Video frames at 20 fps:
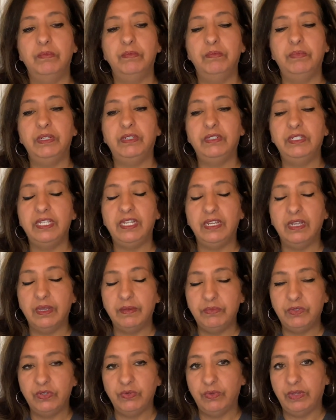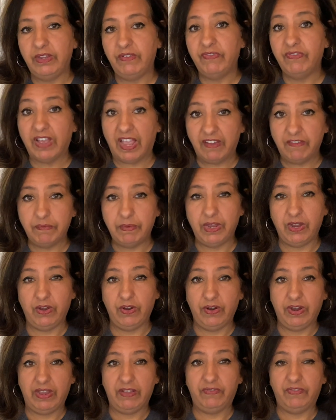building up to a
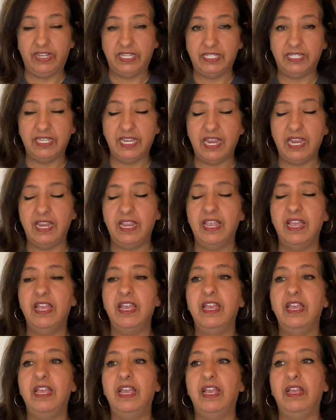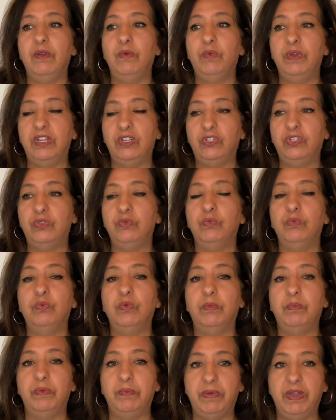5-paragraph essay, which
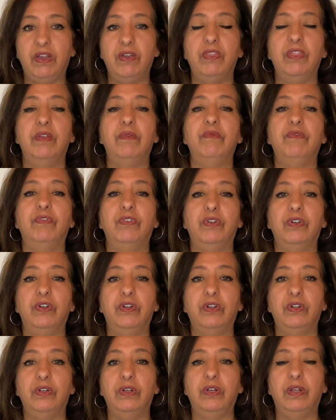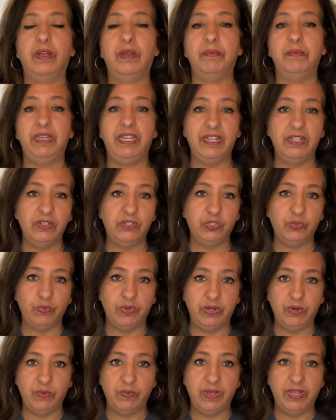will prepare them for English
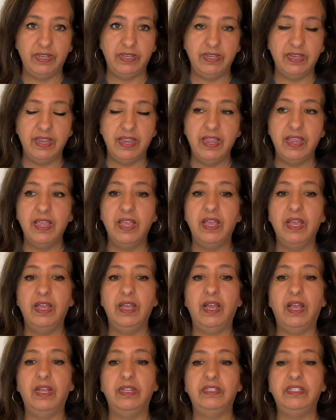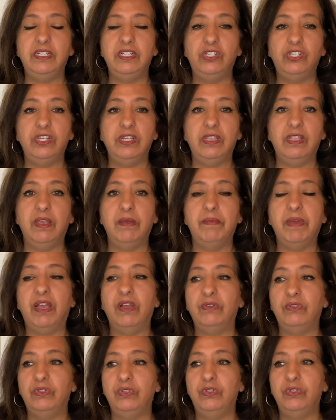101, teaching them
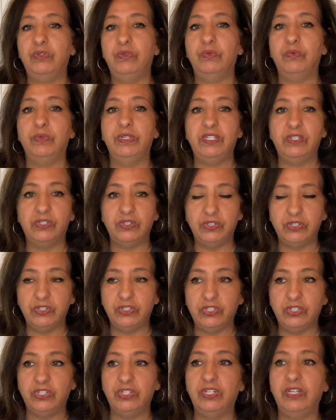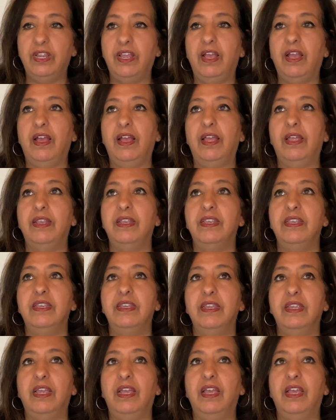how to do research and